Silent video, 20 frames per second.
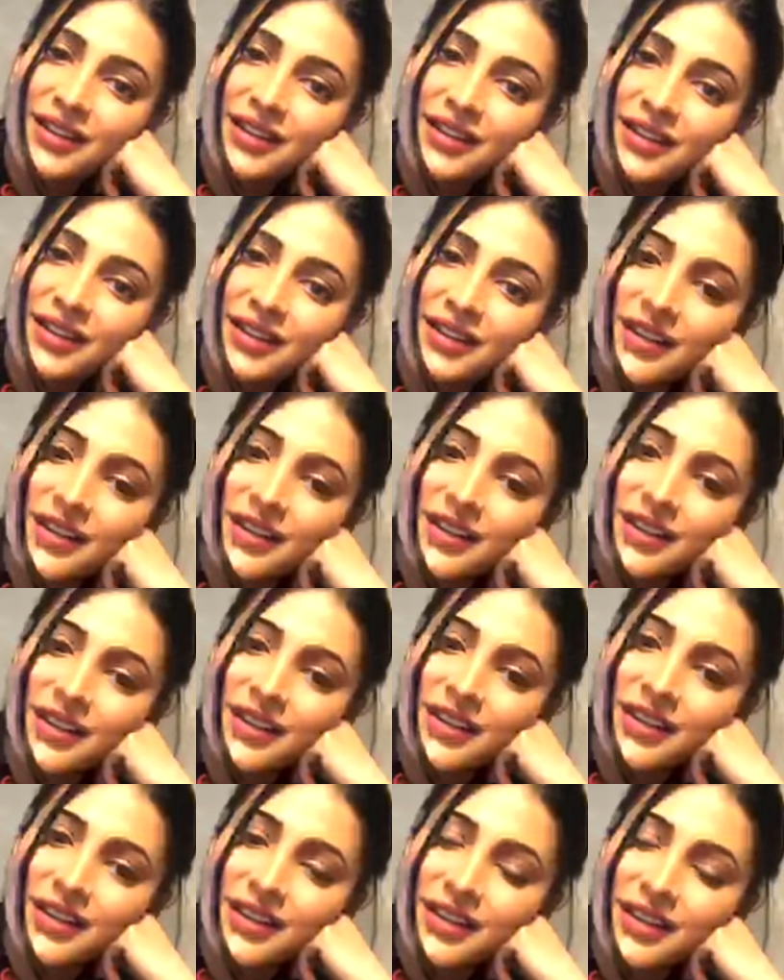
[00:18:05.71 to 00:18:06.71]

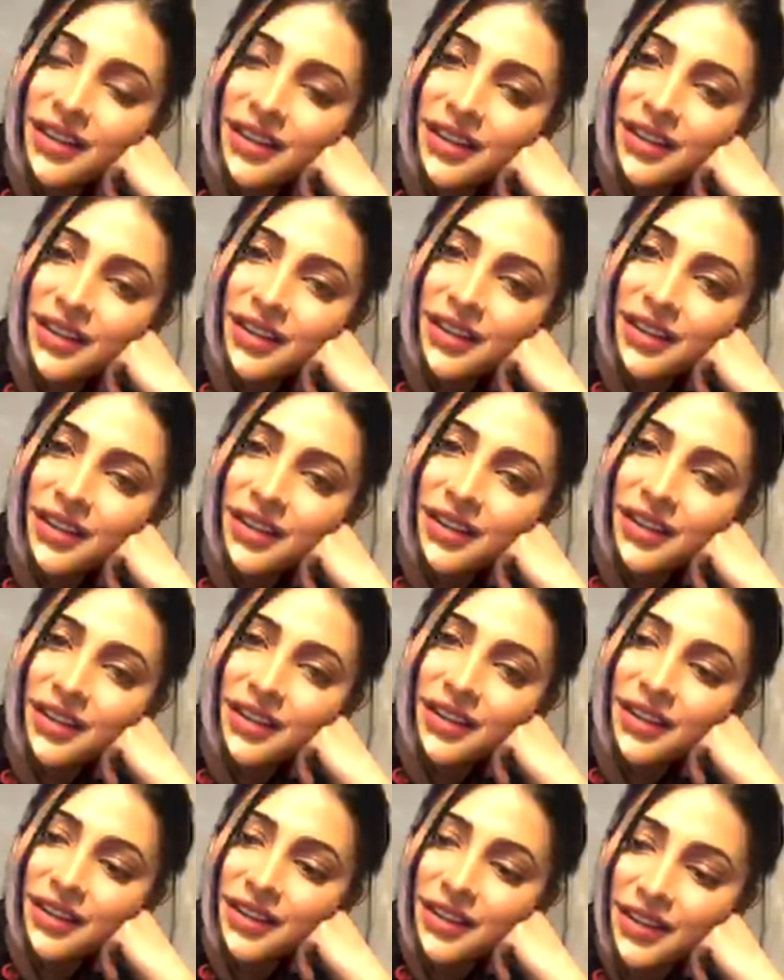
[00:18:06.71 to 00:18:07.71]

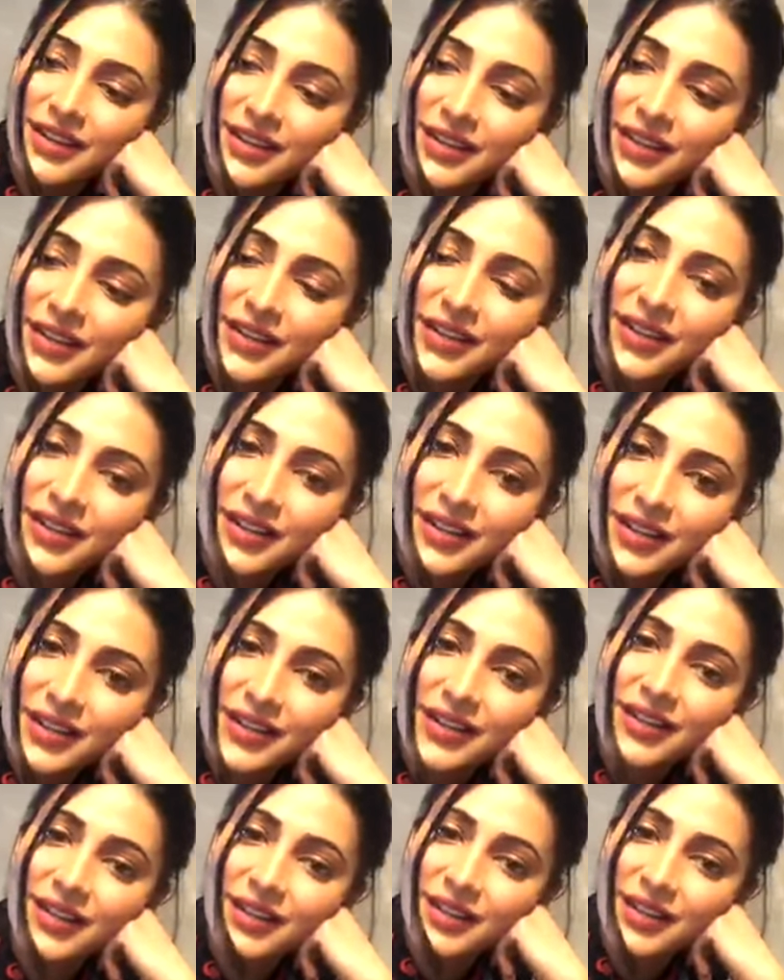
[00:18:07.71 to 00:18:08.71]

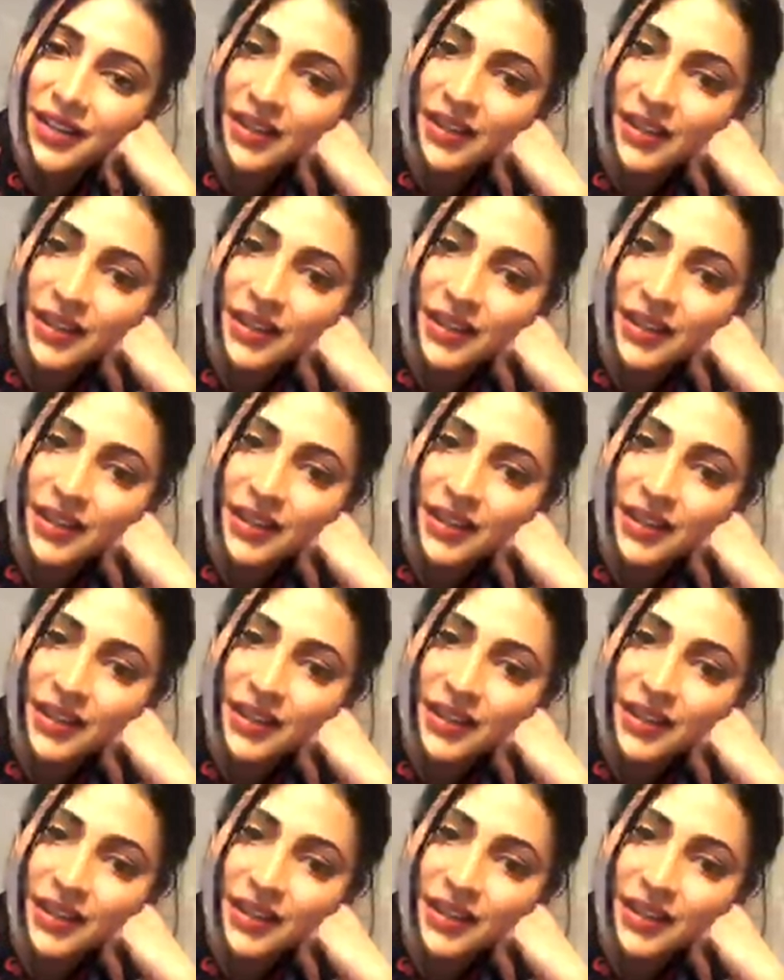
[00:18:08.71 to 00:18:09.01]
(silent)